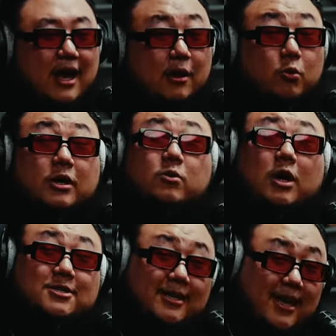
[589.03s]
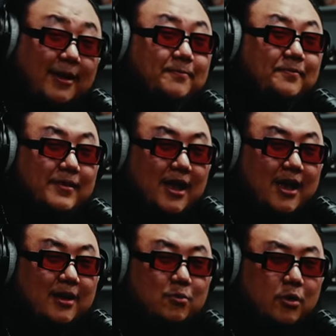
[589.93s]
we're going to watch it again
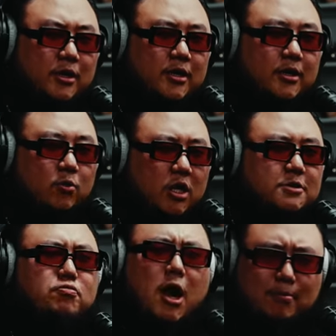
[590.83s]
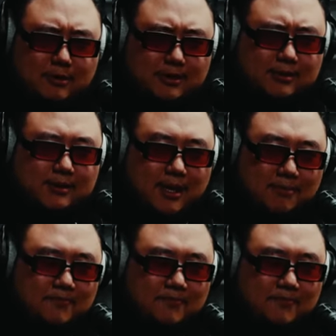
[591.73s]
and we're going to watch it properly this time.